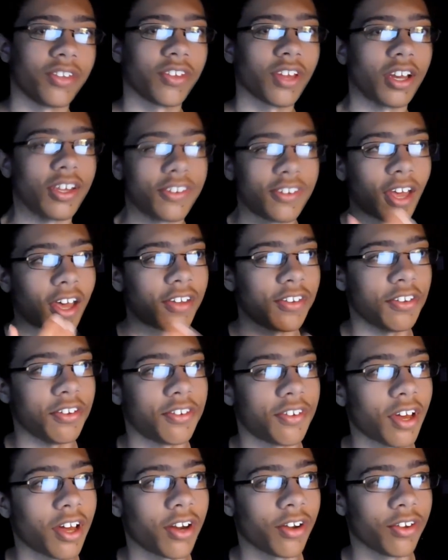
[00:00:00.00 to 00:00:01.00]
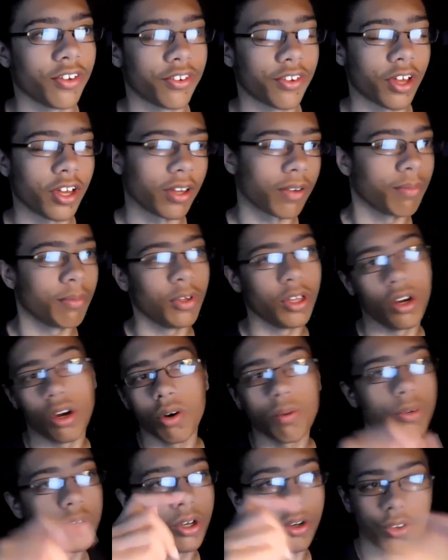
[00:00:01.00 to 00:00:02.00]
Like Sassy Saddles, like you
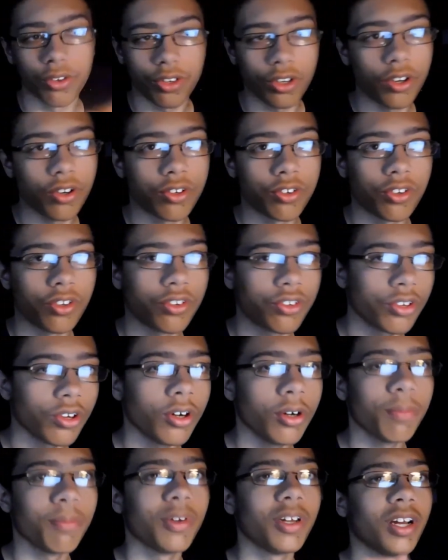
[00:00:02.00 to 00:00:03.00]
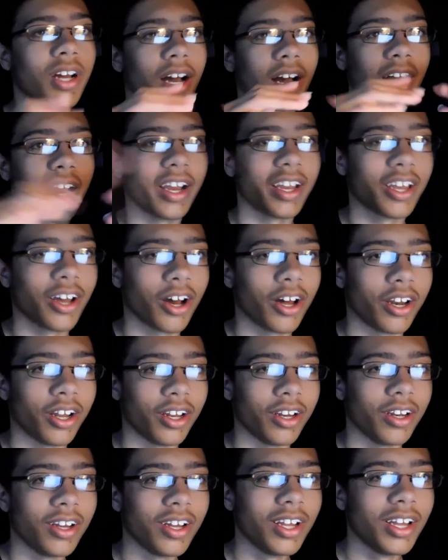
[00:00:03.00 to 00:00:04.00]
know, go see your sister. I got it.
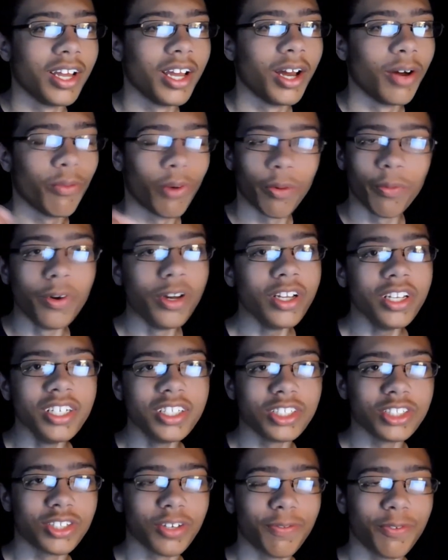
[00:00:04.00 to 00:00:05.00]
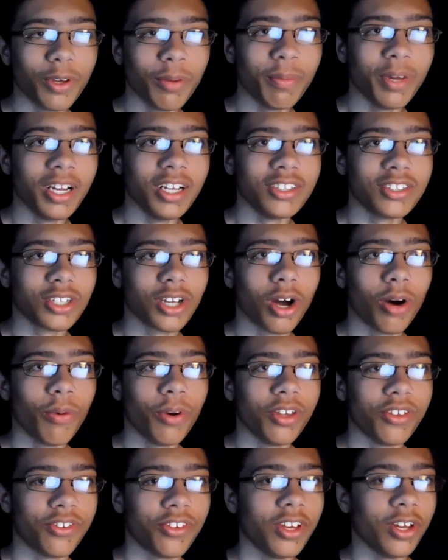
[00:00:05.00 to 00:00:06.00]
When really just a few minutes ago
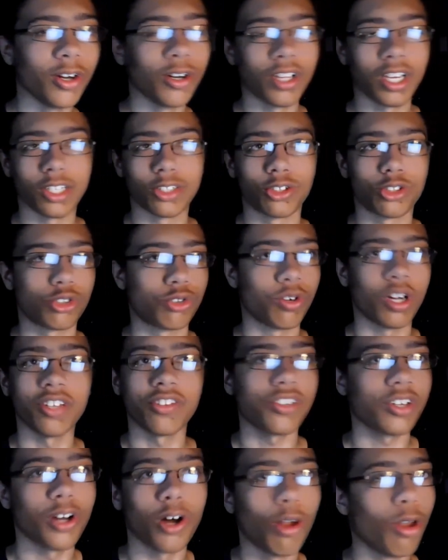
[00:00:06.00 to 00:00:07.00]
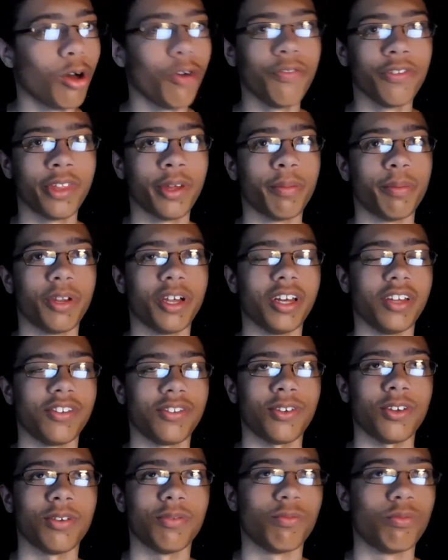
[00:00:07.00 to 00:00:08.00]
we see her like stressing all over the place
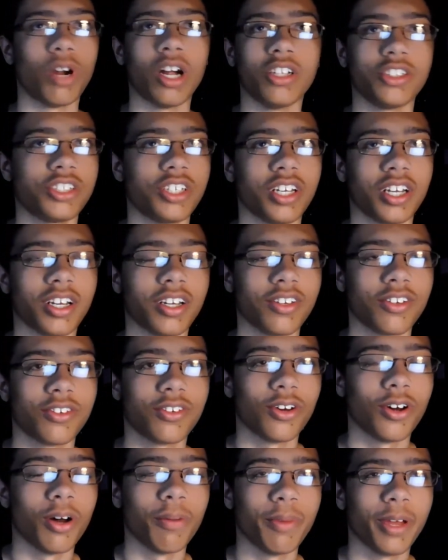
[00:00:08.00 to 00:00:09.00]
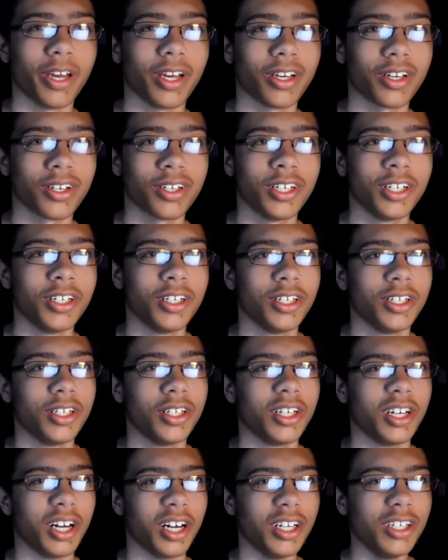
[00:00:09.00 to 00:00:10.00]
and rushing. So I'm like,
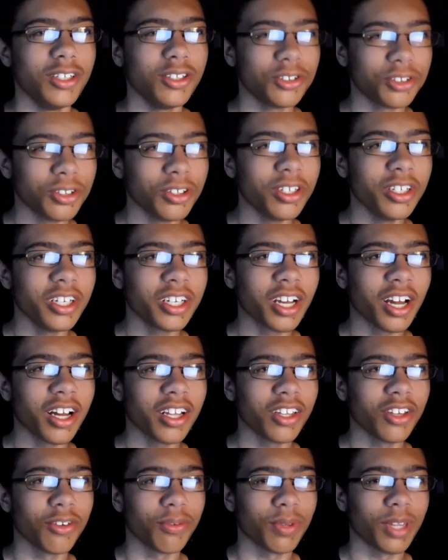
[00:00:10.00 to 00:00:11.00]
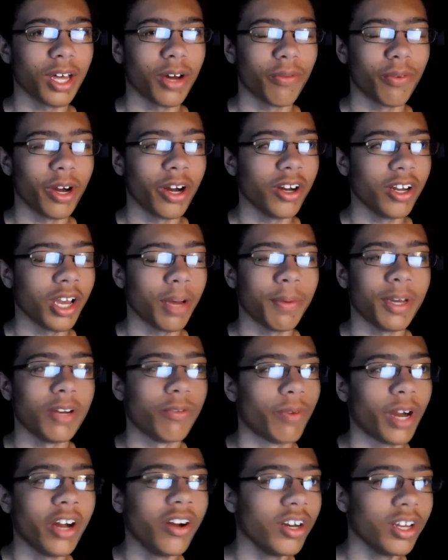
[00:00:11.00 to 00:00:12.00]
are you sure you got this without Rarity? I mean,
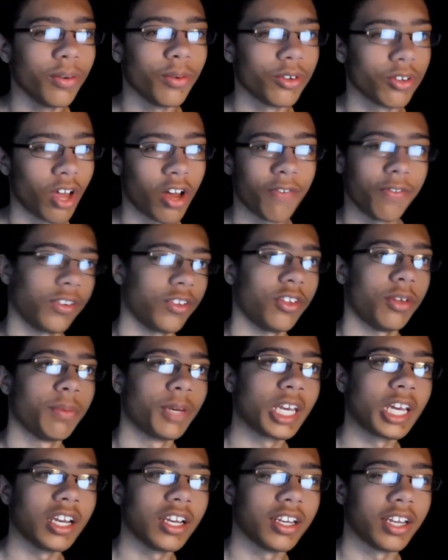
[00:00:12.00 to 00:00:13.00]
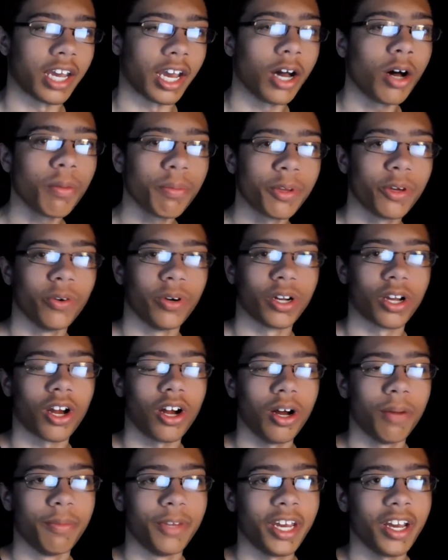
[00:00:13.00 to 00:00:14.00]
Rarity was obviously beginning to help you and
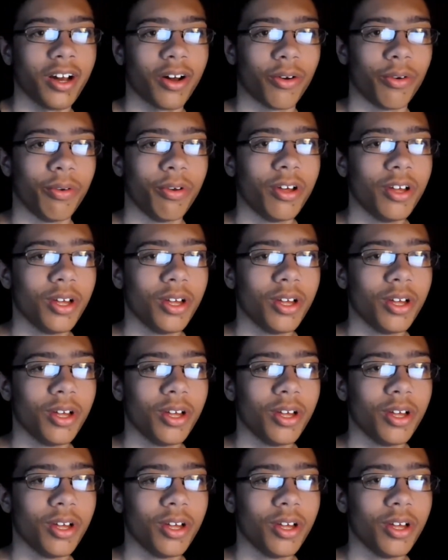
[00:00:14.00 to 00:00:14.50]
calm down.